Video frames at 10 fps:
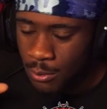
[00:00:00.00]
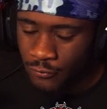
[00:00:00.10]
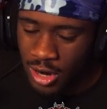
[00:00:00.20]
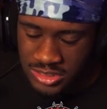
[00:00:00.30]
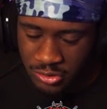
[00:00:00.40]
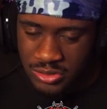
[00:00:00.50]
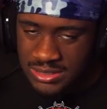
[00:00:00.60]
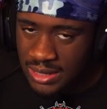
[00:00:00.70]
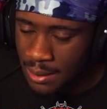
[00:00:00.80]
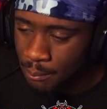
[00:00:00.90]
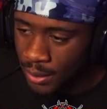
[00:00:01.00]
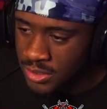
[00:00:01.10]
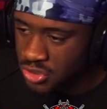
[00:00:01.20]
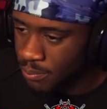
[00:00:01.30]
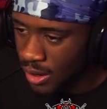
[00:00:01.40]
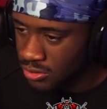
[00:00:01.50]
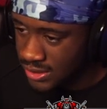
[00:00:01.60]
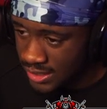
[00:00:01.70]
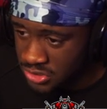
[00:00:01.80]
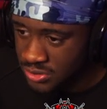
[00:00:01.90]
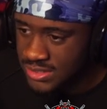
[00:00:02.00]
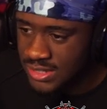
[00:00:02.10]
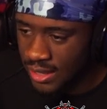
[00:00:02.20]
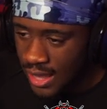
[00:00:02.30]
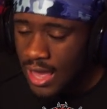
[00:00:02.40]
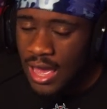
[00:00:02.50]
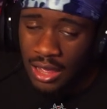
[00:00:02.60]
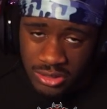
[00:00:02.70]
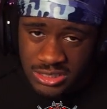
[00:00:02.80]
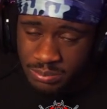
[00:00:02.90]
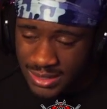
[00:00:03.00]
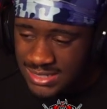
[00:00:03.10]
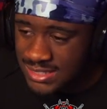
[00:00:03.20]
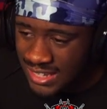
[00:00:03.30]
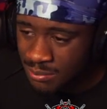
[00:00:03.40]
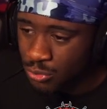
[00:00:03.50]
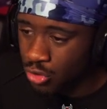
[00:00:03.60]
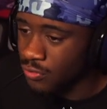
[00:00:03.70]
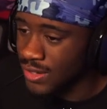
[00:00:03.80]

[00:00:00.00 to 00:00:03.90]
before I started using like buttons or powers, I guess you could say, I used to play stick and move.